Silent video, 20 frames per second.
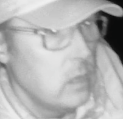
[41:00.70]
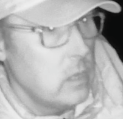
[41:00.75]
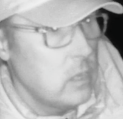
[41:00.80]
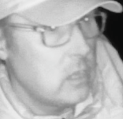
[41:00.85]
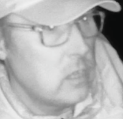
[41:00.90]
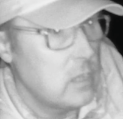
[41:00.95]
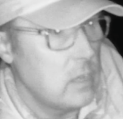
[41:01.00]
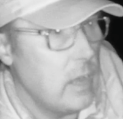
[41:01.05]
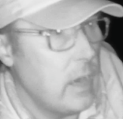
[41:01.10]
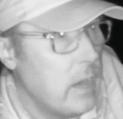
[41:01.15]

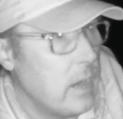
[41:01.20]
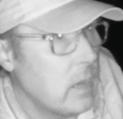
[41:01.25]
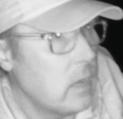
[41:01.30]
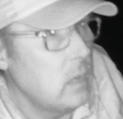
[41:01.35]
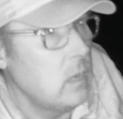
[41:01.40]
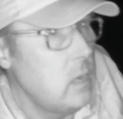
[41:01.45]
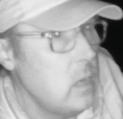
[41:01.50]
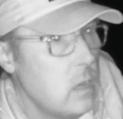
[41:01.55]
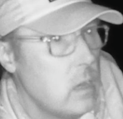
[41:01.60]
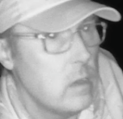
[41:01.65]

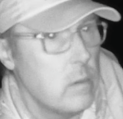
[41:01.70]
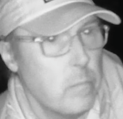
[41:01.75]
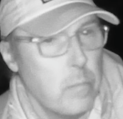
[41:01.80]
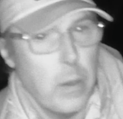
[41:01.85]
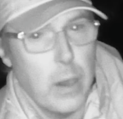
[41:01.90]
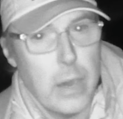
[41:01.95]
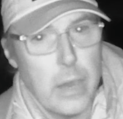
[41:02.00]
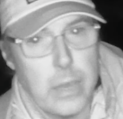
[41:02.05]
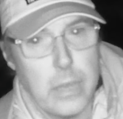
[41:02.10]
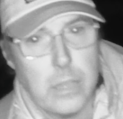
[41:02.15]
Snagged
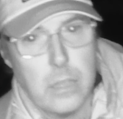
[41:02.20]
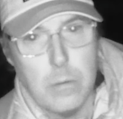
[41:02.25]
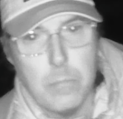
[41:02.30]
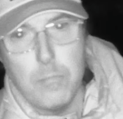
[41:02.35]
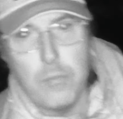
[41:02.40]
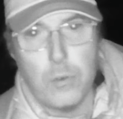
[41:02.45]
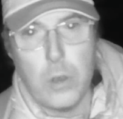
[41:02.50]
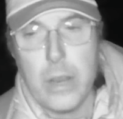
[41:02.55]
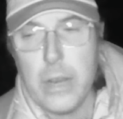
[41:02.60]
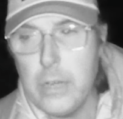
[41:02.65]
by the
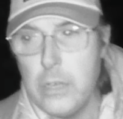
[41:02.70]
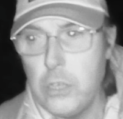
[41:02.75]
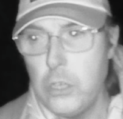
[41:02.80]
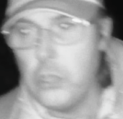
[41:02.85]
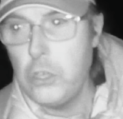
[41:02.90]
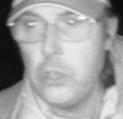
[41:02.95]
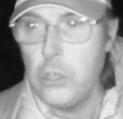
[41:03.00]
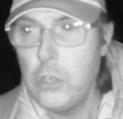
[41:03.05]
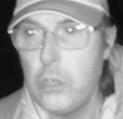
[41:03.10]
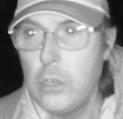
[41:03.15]
branch.